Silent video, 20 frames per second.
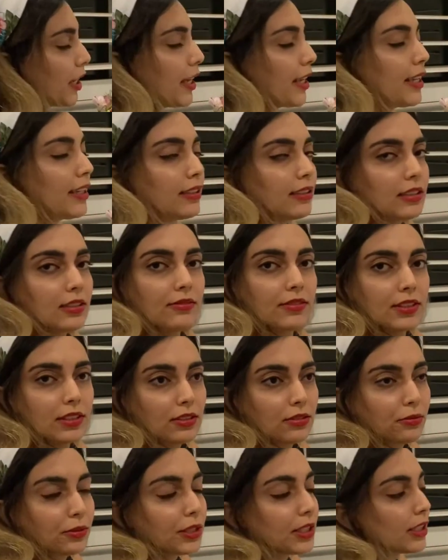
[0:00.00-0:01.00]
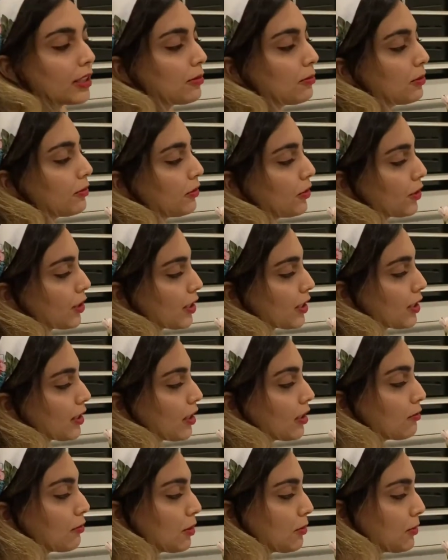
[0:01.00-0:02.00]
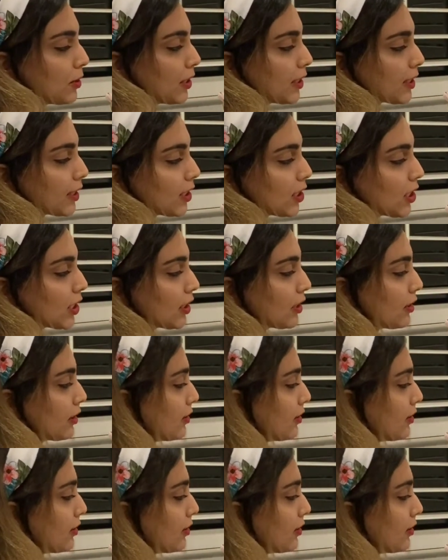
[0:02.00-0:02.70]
In this video, we're going to be focusing on memoization.